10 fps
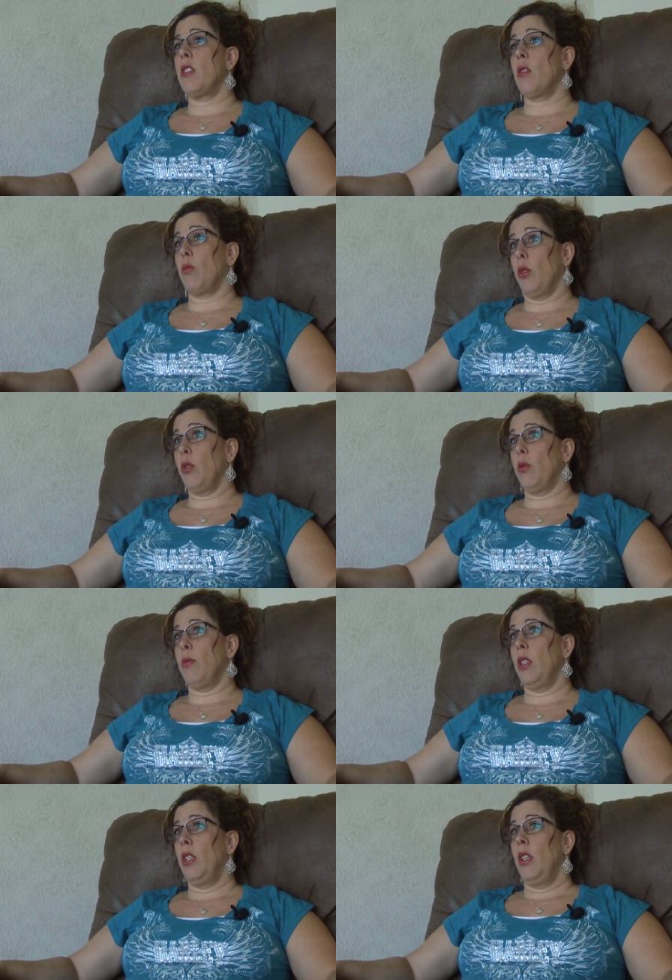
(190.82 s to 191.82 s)
into the
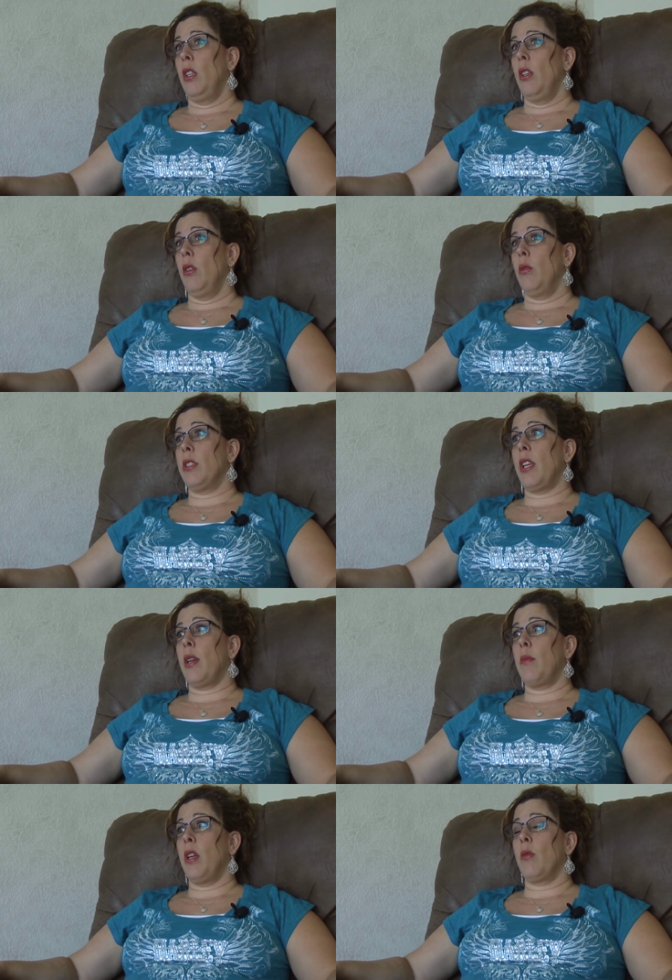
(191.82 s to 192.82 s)
room was,
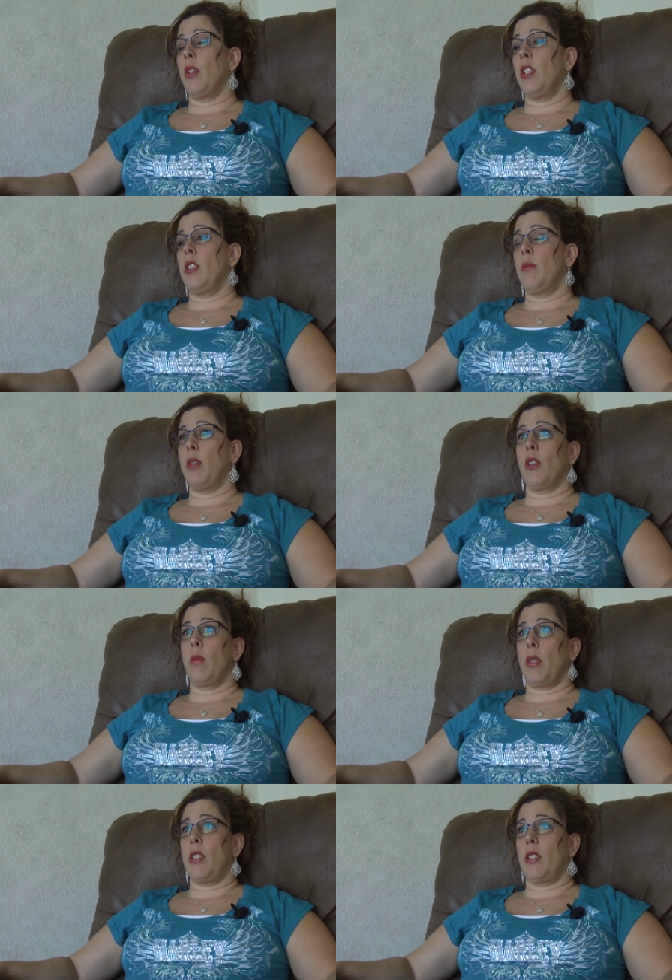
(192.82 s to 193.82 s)
I'm not ready to
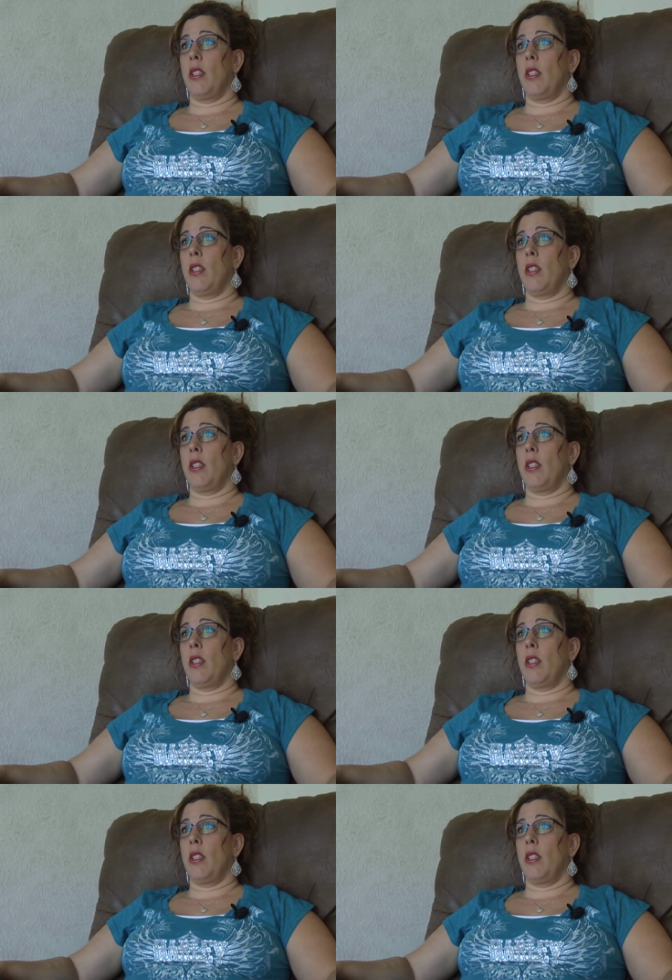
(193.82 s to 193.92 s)
bury my